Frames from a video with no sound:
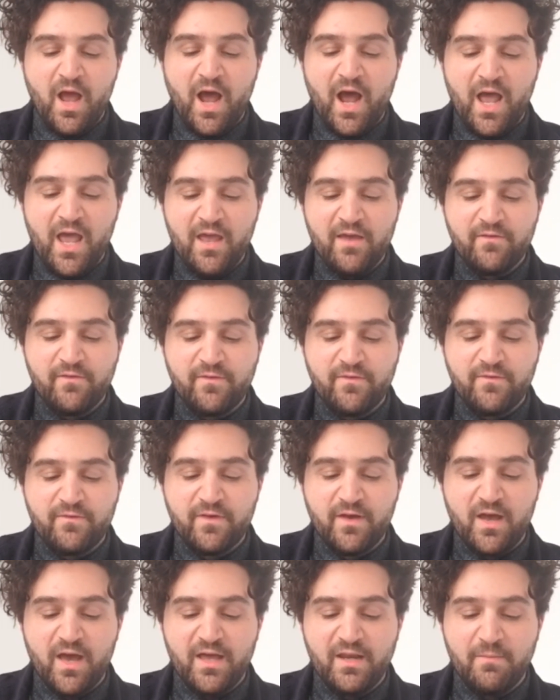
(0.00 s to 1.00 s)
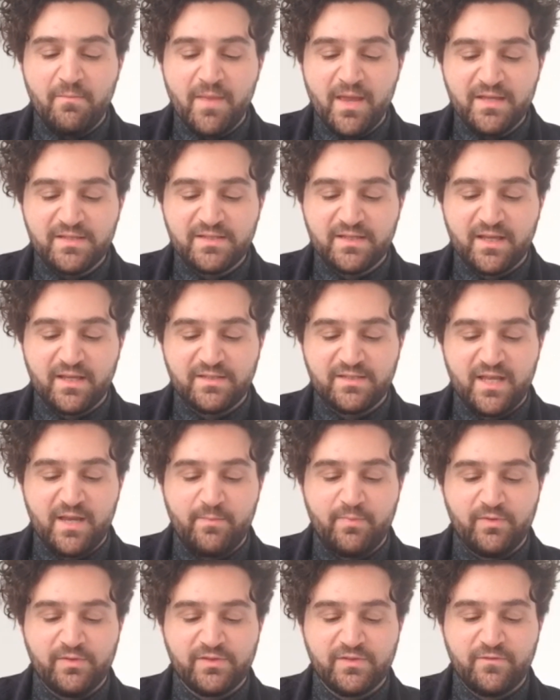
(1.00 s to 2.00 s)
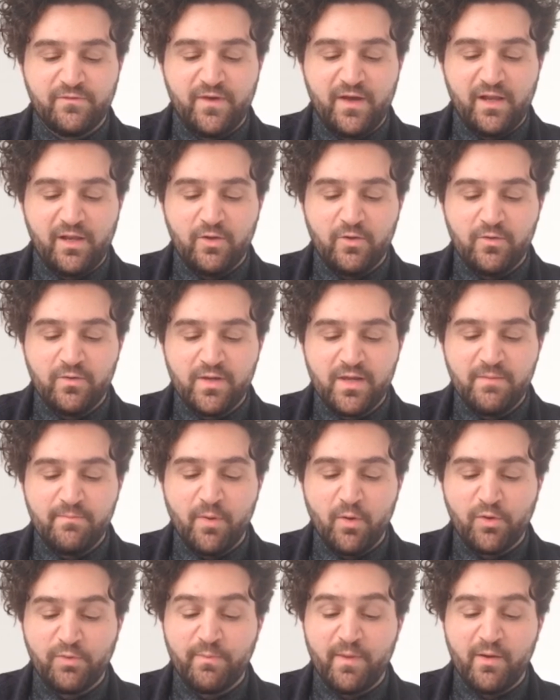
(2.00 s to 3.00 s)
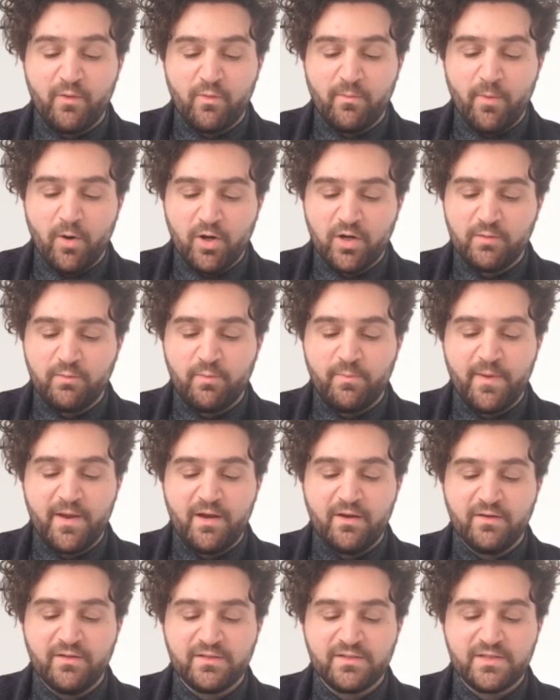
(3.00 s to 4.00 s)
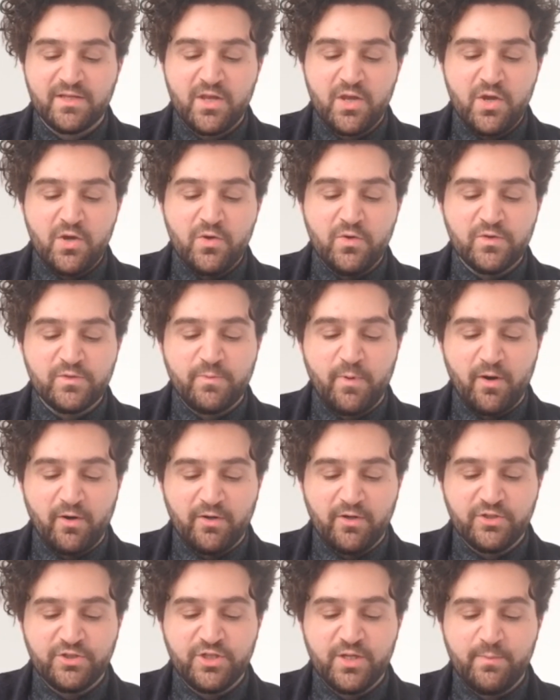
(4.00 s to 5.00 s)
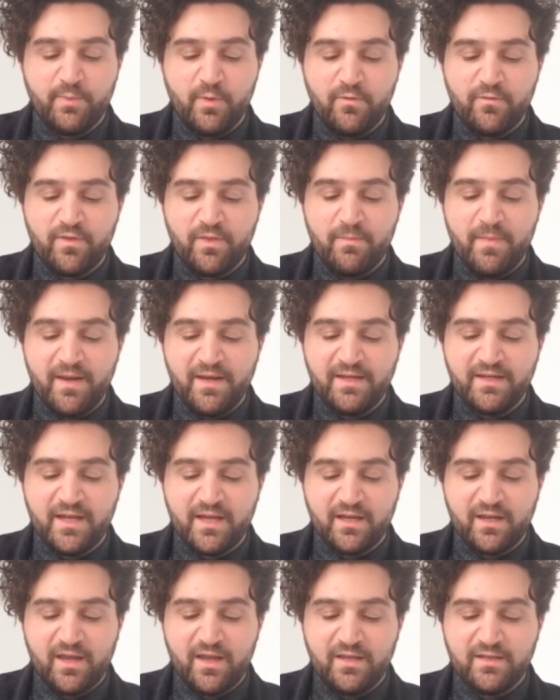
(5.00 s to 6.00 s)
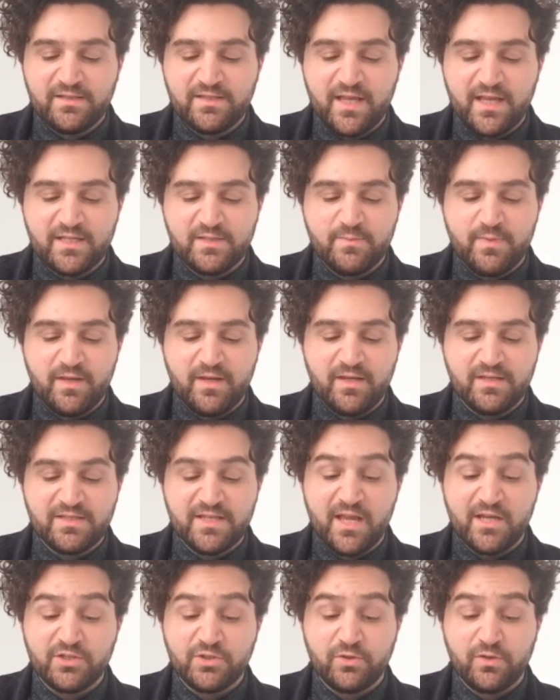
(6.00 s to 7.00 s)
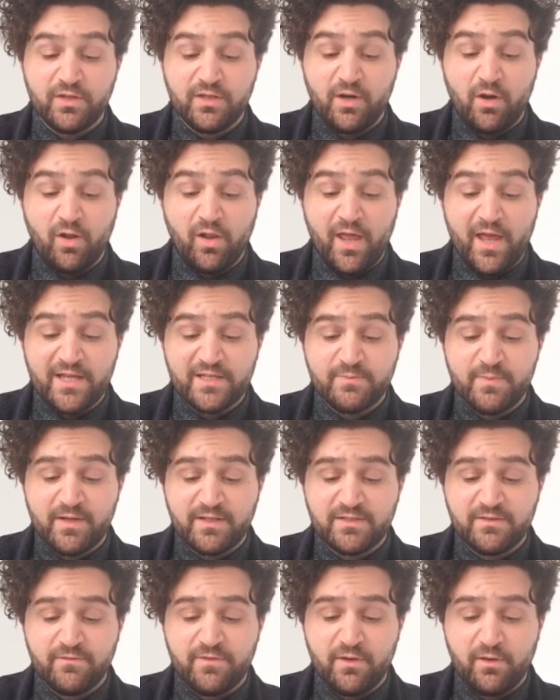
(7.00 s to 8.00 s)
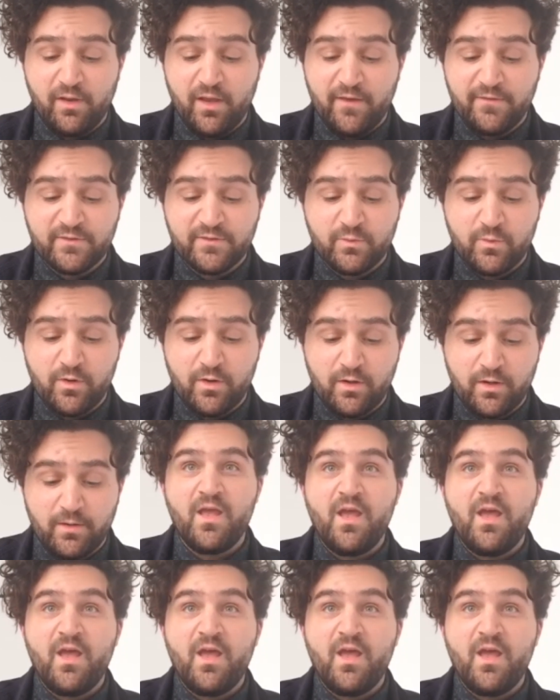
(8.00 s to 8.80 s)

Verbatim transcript: I have an amazing example to follow in both my remarkable parents, whose partnership over the many decades has been essential in all aspects of their life's work.